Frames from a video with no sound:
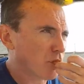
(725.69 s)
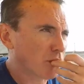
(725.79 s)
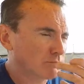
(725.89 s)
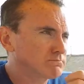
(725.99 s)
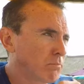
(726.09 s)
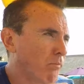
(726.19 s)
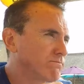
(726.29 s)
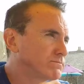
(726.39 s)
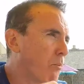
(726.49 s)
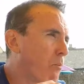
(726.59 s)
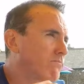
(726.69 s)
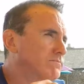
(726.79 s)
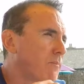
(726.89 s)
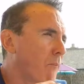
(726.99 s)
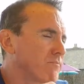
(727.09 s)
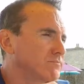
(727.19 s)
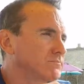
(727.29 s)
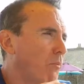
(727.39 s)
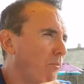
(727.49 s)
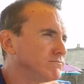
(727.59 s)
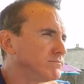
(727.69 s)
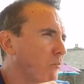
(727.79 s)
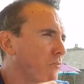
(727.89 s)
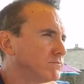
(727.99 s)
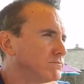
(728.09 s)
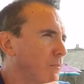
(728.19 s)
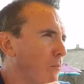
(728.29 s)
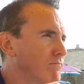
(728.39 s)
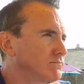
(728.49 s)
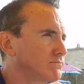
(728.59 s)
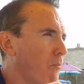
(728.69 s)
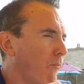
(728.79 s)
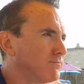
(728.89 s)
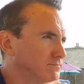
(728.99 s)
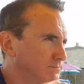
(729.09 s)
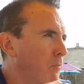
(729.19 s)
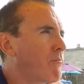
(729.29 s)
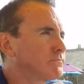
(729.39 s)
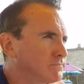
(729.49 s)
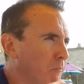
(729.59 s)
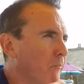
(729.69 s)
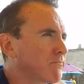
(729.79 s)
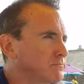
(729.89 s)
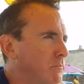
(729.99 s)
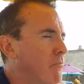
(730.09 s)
Mm. That there is a physical union.